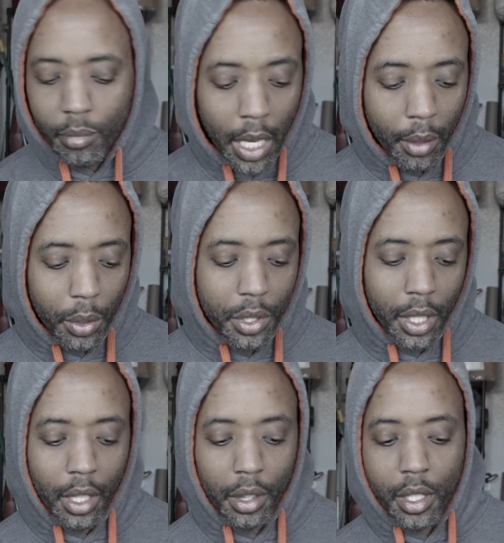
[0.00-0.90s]
And once
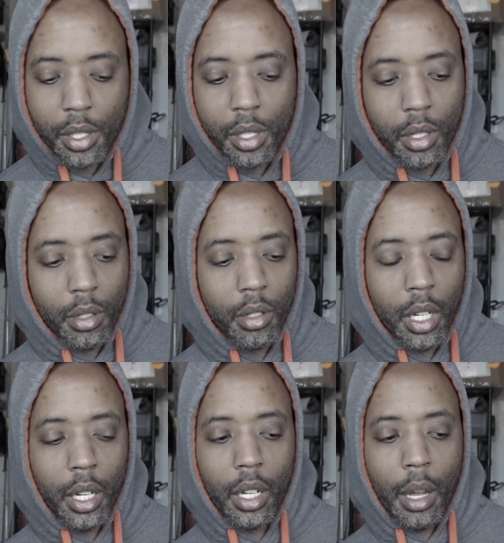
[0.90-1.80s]
again, this,
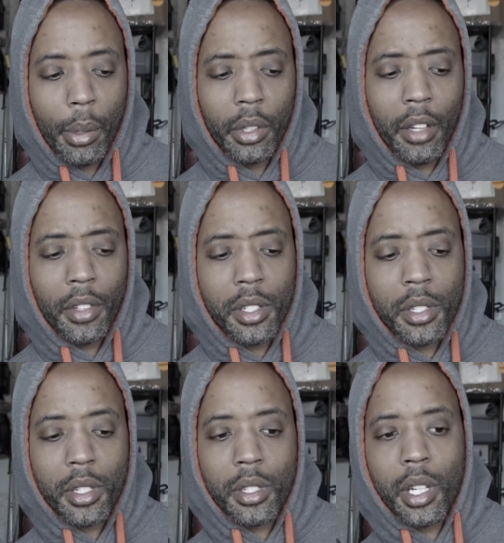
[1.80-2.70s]
I believe this
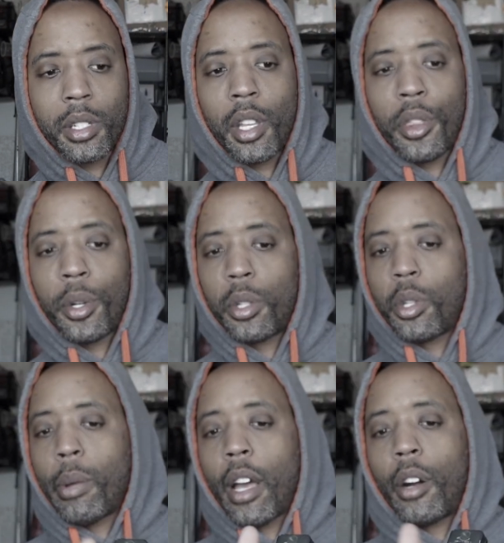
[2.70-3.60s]
is a
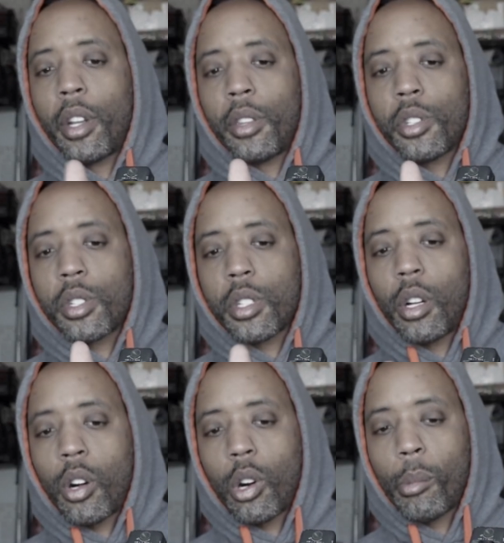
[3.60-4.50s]
1632 battery in this
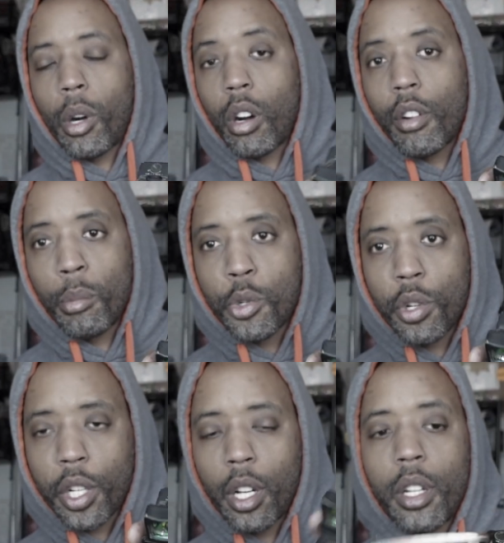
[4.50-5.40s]
RMR from
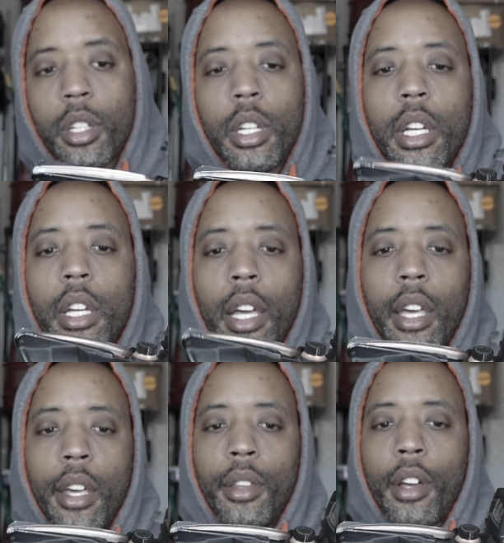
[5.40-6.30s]
Trijicon,
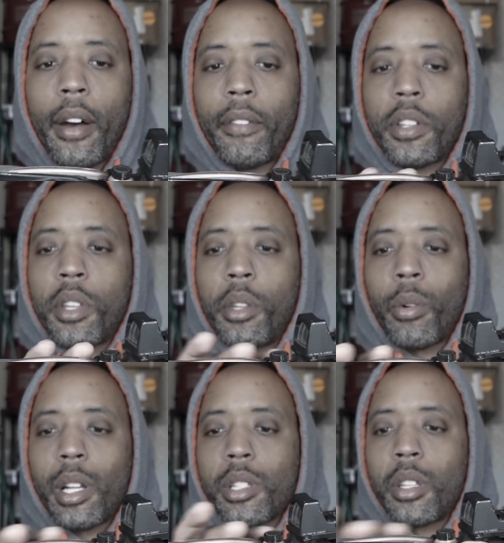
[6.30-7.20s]
and obviously the
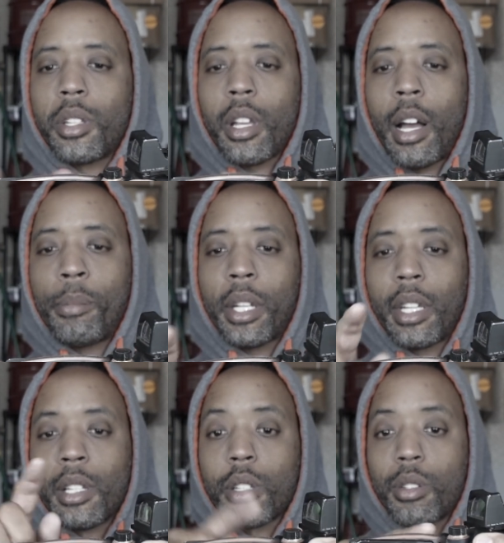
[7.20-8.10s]
rest of this optic
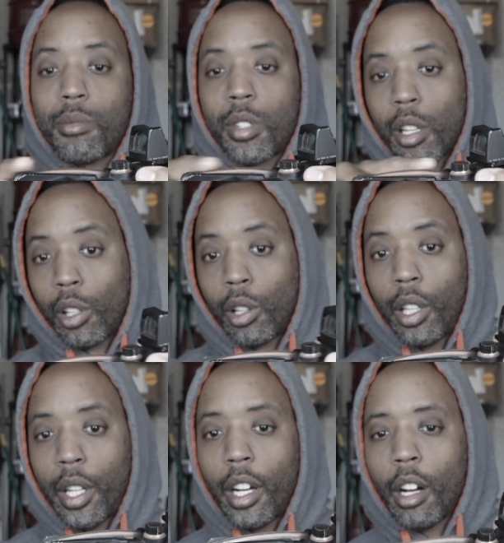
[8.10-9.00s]
is
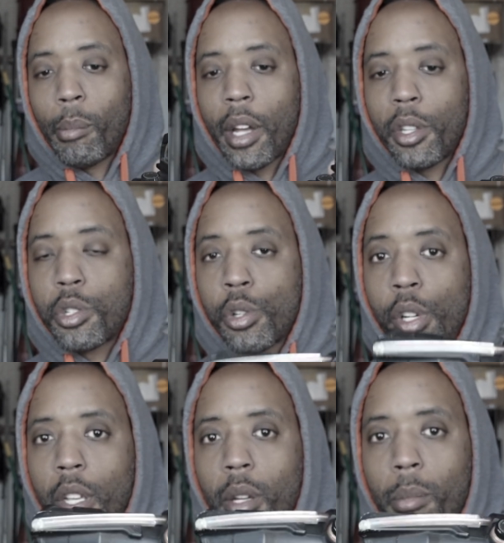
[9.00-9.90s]
lit up by the
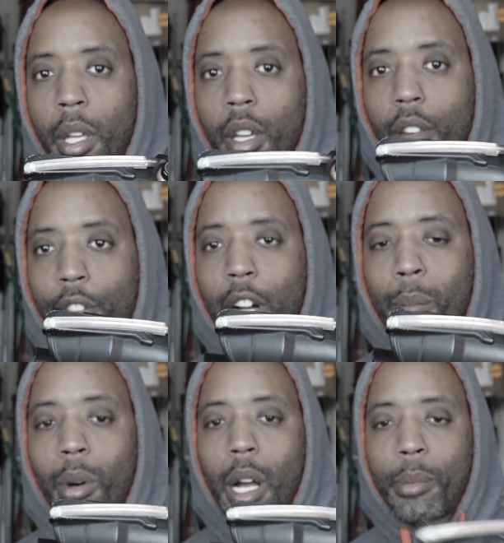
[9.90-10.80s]
tritium and
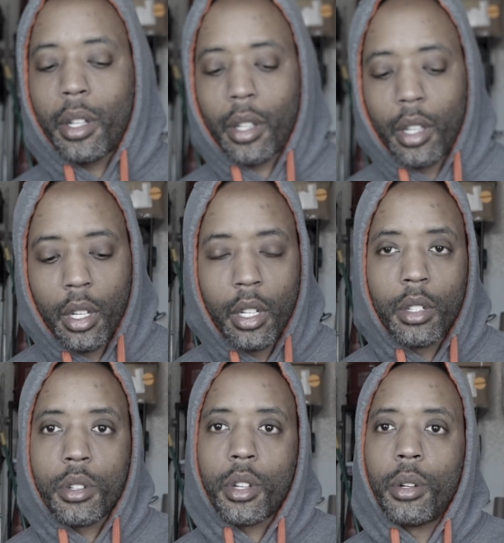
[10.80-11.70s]
fiber optic.
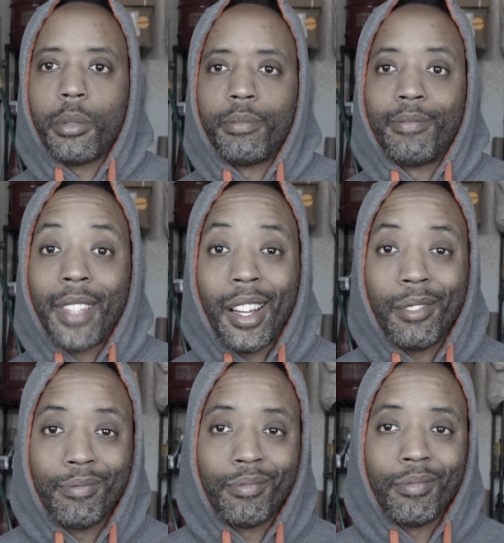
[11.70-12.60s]
So yeah,
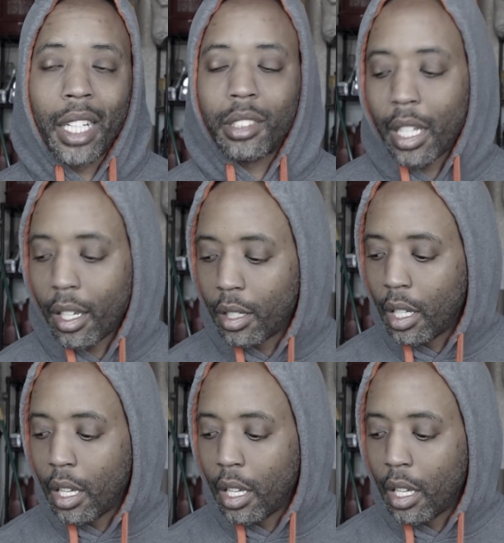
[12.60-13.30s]
that's that.